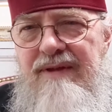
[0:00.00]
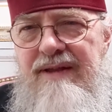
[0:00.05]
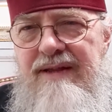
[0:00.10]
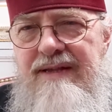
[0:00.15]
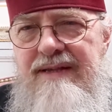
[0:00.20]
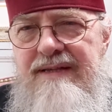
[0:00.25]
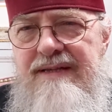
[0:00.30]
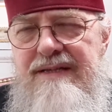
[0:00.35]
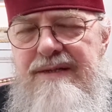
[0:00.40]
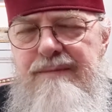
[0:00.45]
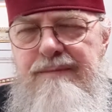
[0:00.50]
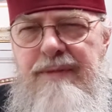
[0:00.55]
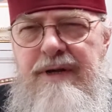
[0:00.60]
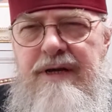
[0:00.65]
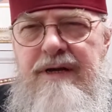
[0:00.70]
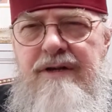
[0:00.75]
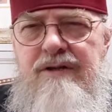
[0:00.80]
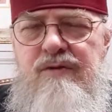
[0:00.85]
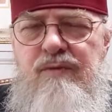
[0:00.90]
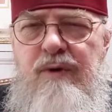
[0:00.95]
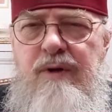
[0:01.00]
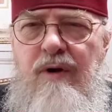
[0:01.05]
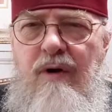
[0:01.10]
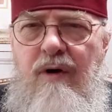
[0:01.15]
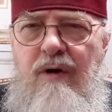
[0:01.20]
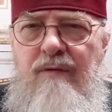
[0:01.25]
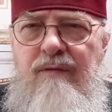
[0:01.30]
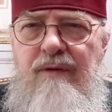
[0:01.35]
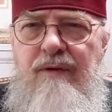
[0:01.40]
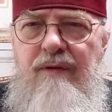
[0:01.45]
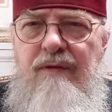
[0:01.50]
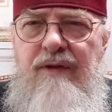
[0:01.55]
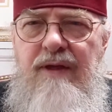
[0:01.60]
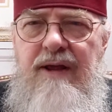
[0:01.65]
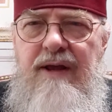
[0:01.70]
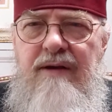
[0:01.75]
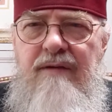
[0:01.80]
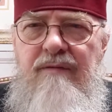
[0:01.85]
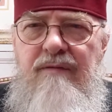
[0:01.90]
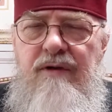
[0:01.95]
is, because we often
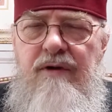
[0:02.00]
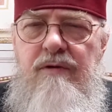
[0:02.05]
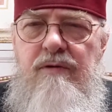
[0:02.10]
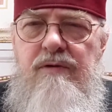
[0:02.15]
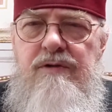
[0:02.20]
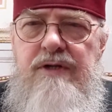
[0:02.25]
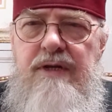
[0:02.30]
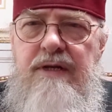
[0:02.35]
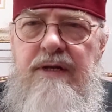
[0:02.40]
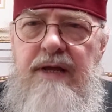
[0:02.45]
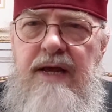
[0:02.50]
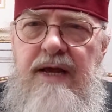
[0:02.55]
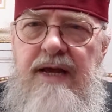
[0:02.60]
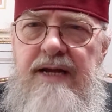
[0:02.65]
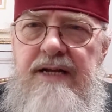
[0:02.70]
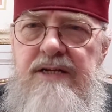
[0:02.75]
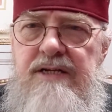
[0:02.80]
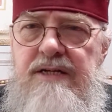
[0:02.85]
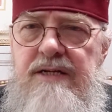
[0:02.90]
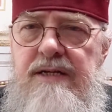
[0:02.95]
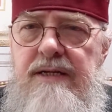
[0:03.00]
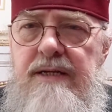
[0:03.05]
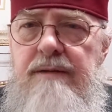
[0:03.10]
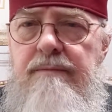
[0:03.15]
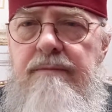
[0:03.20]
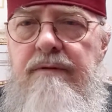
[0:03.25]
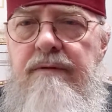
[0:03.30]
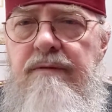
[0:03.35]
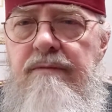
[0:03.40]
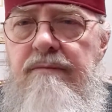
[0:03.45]
think of those engaged in